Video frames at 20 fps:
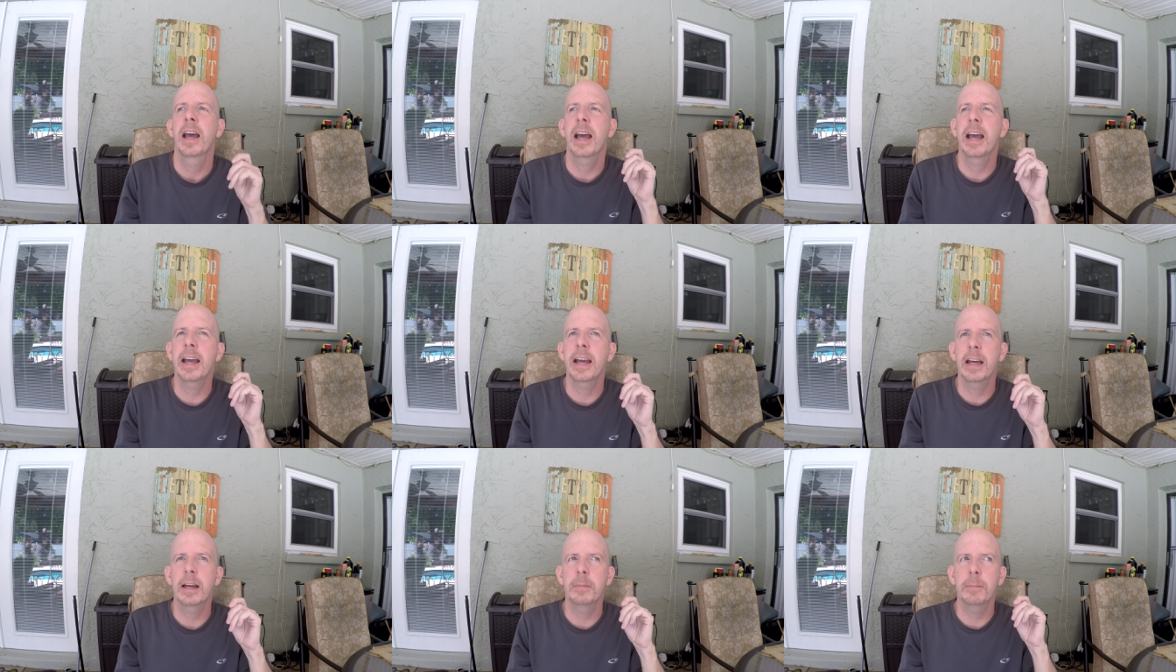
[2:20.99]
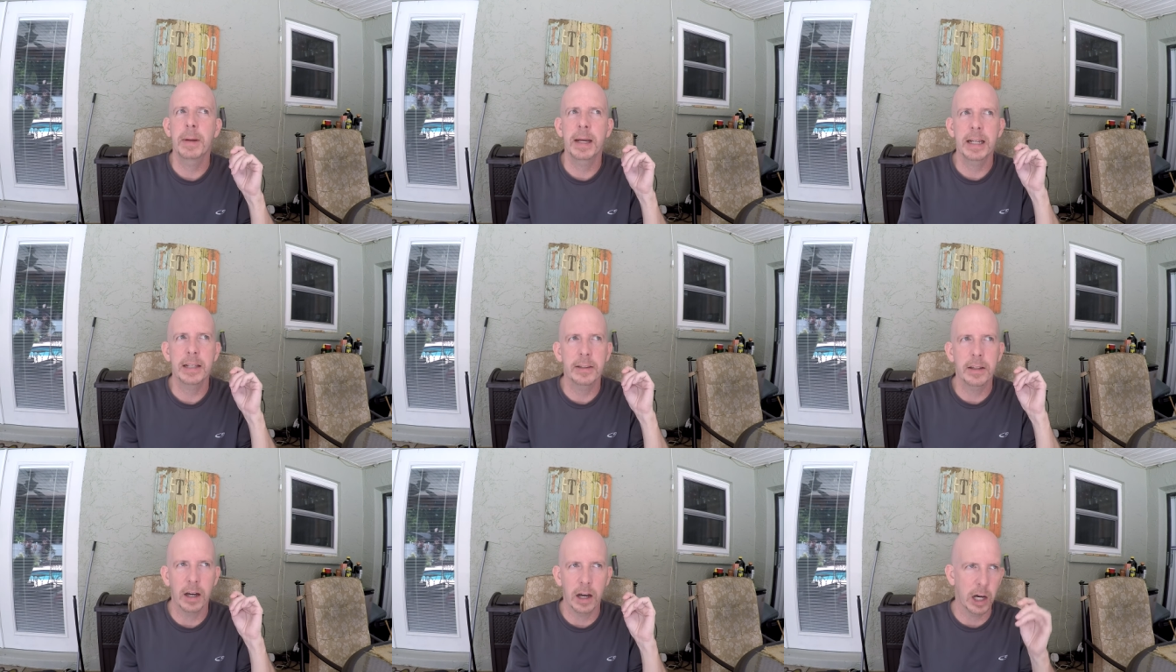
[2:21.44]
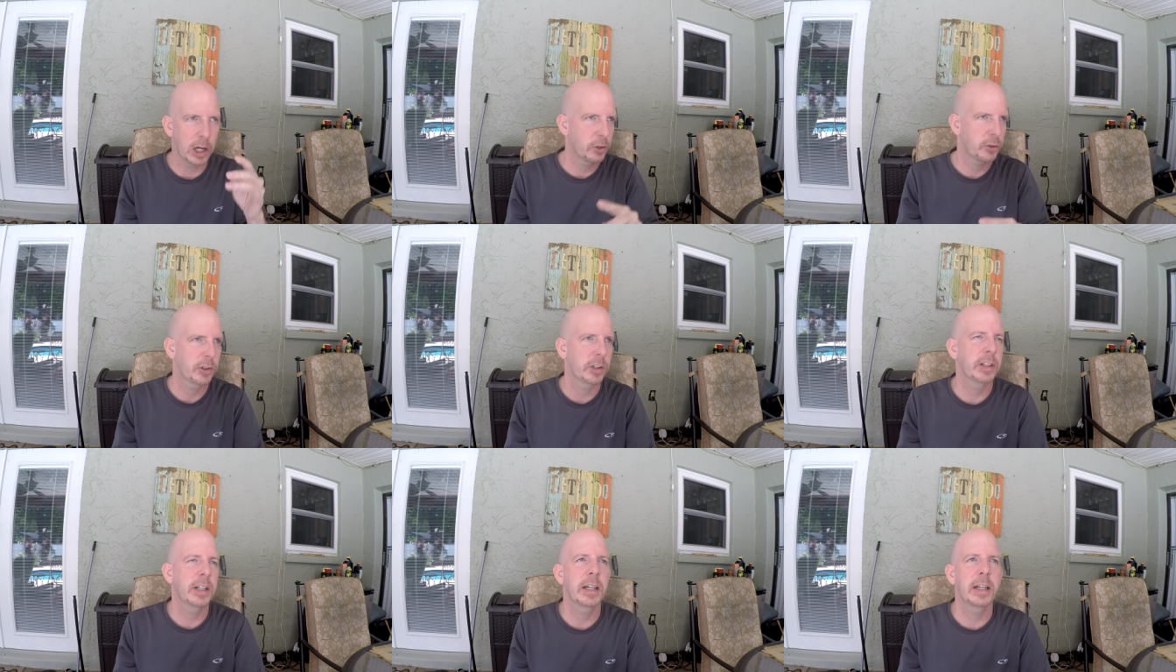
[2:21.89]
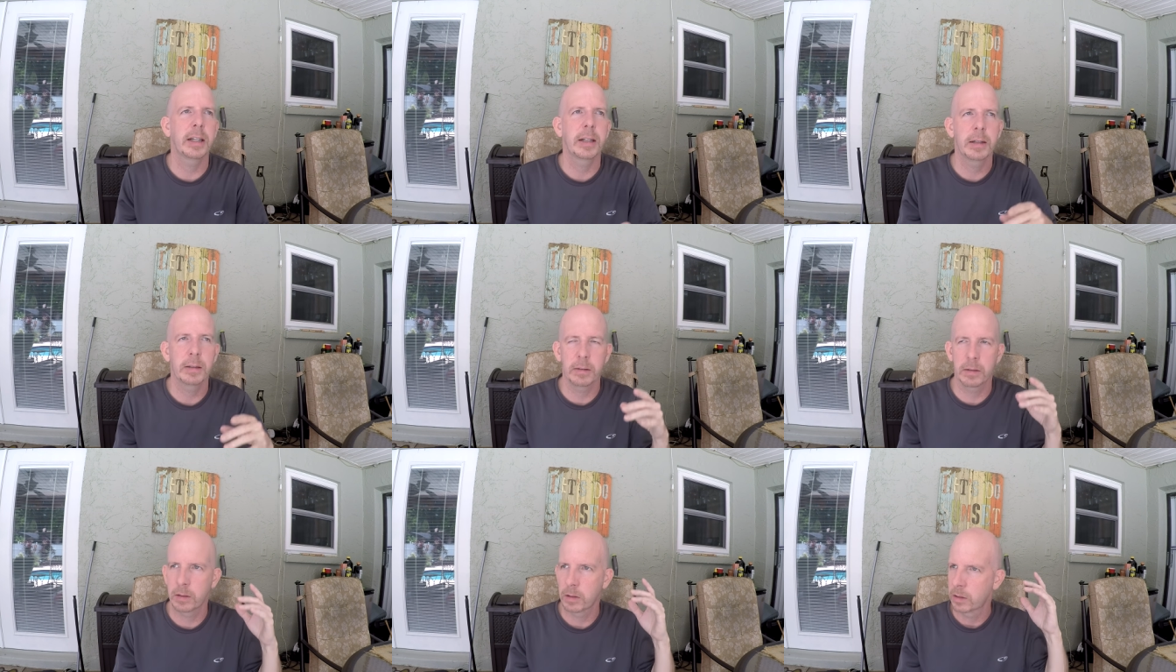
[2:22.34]
and made the
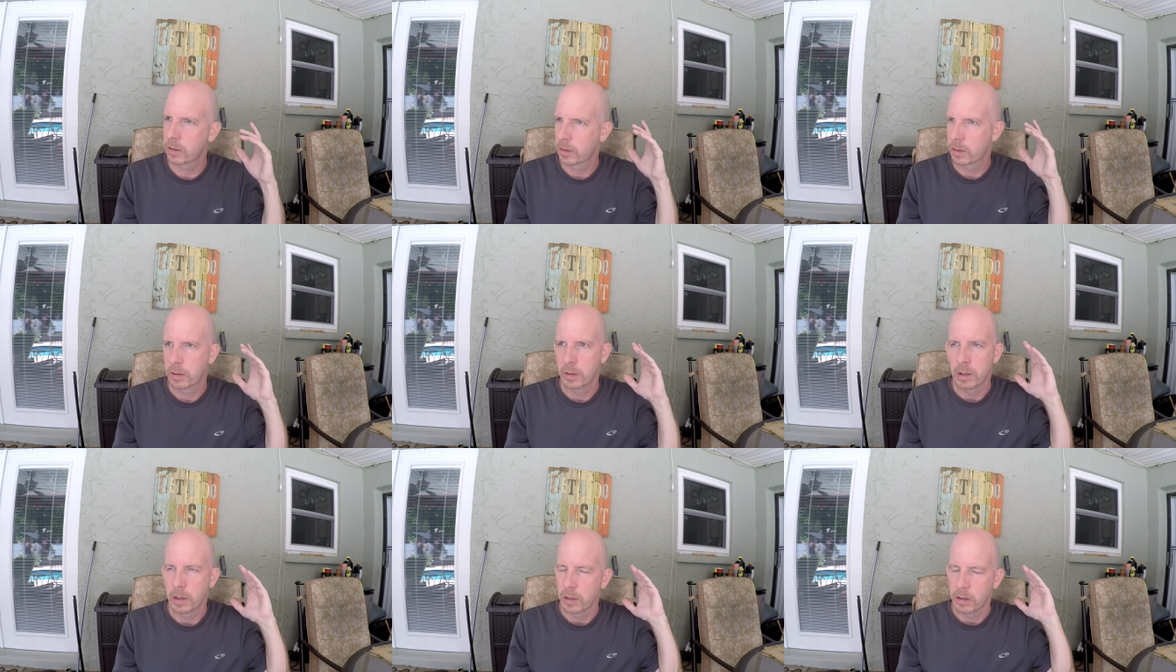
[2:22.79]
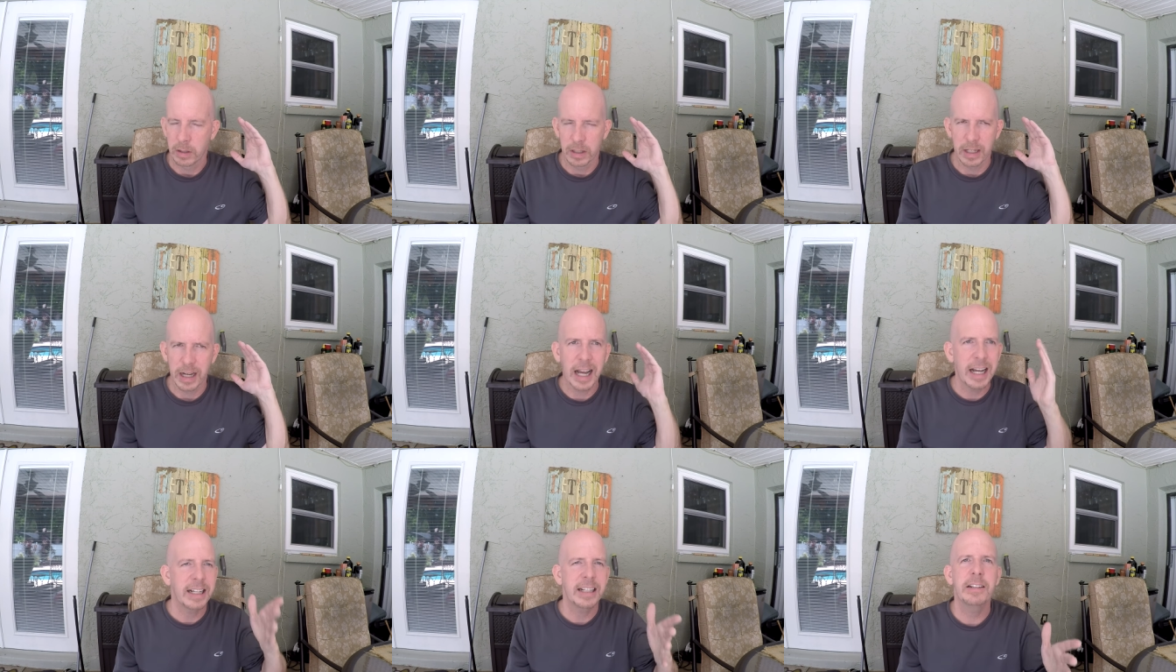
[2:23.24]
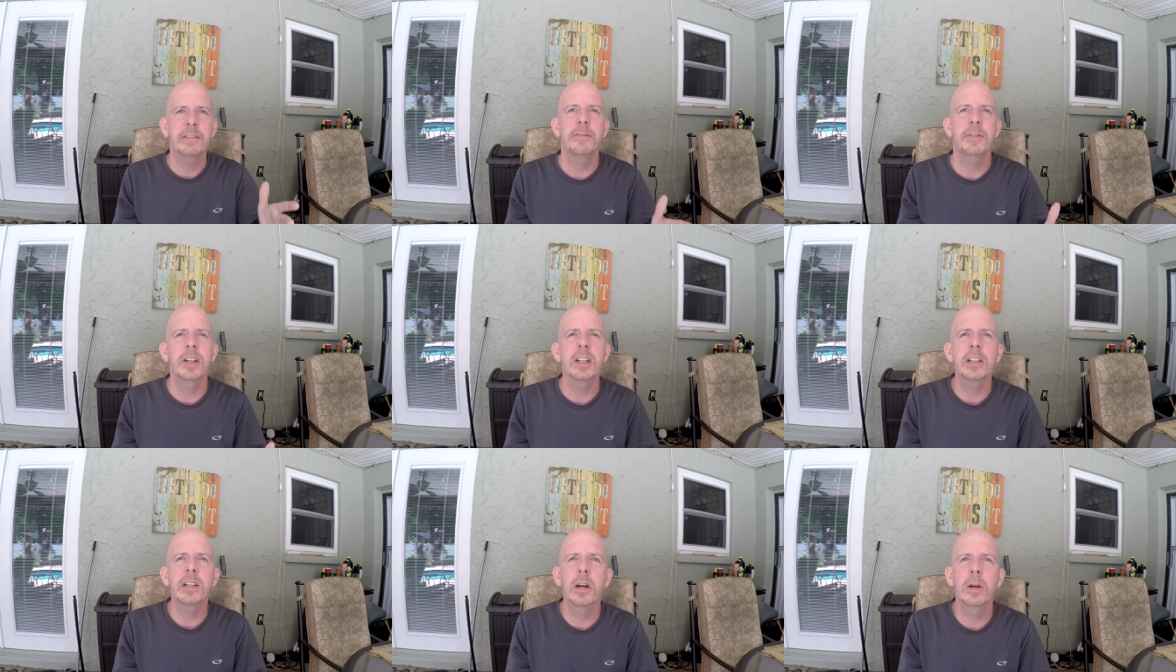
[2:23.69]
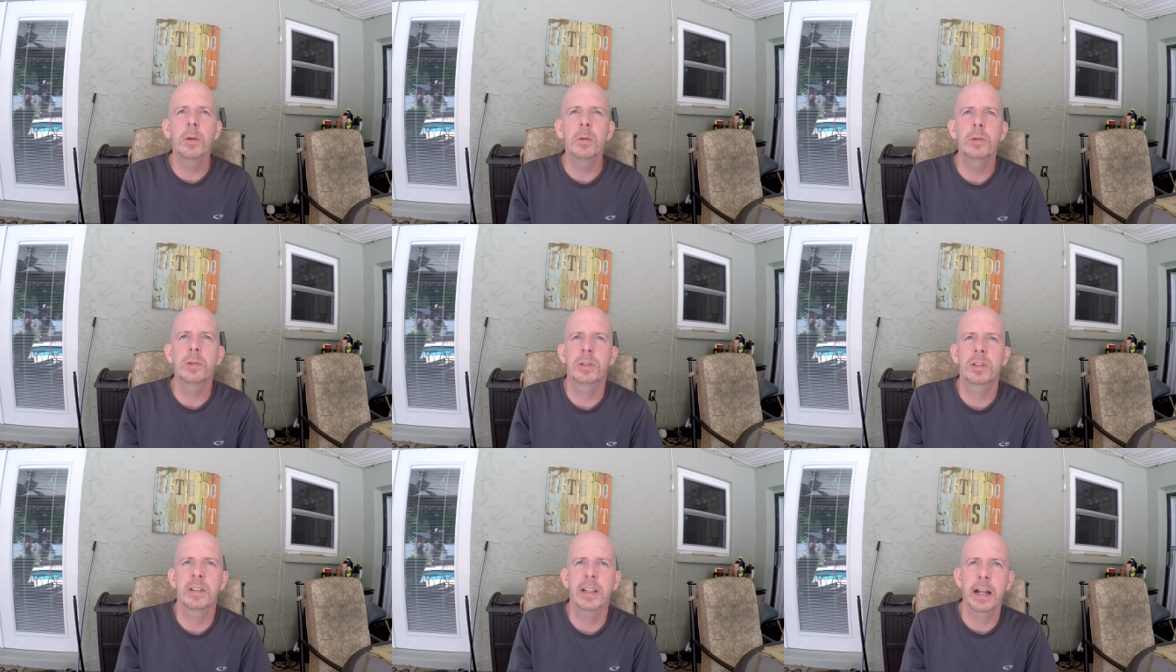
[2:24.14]
190
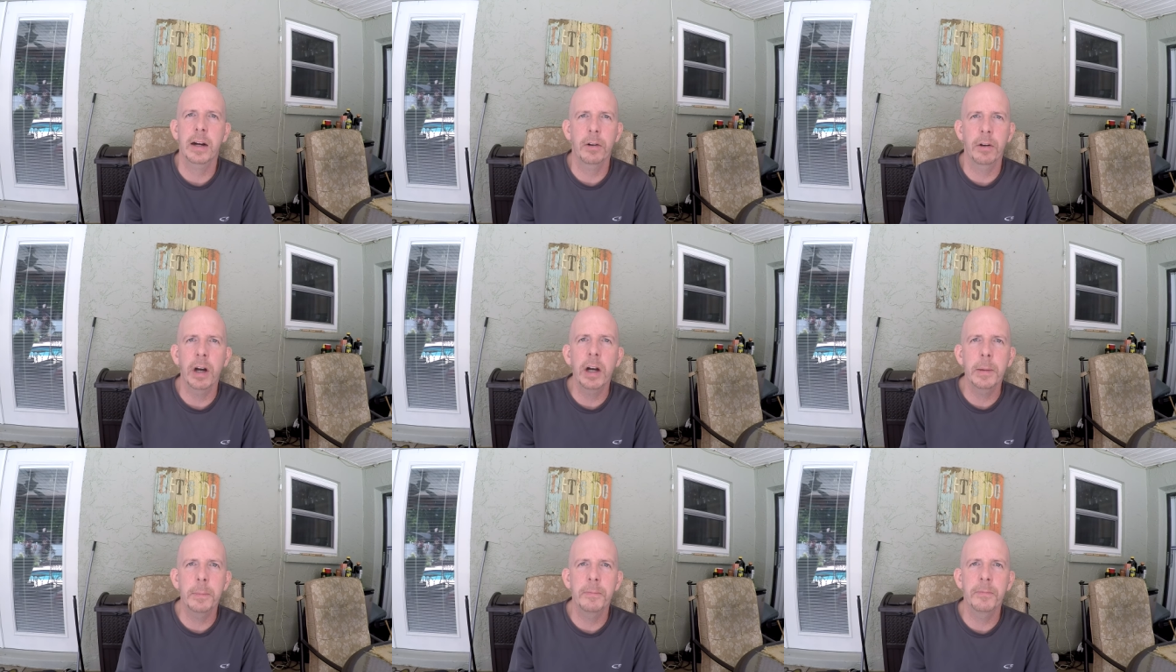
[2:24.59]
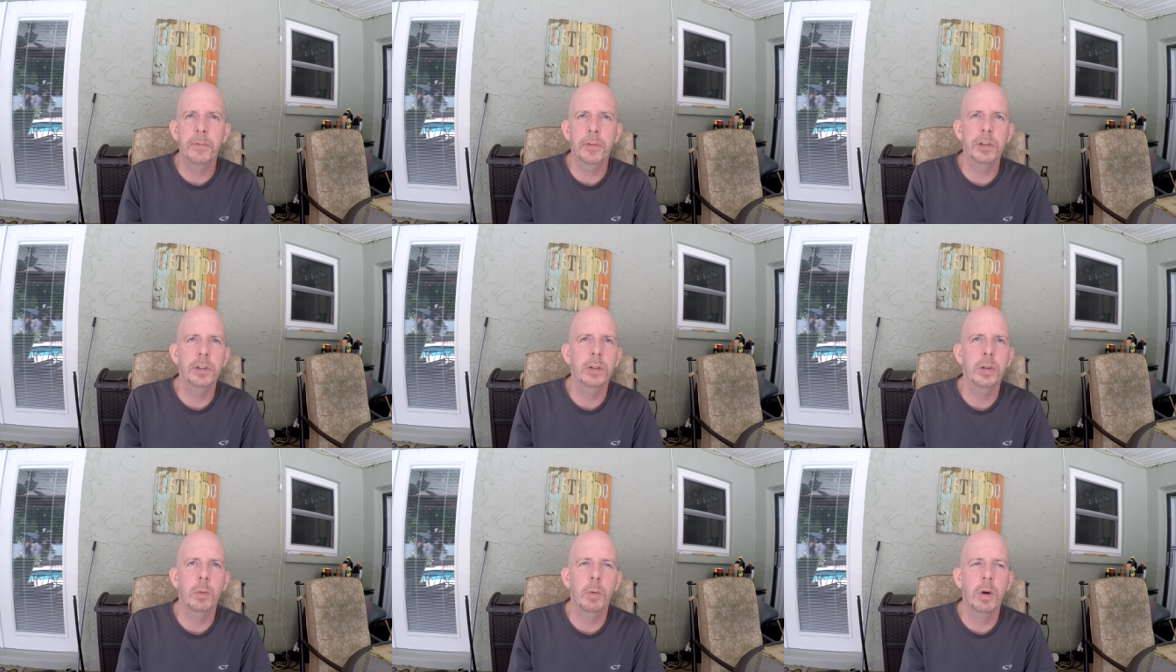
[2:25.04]
videos that are up for you to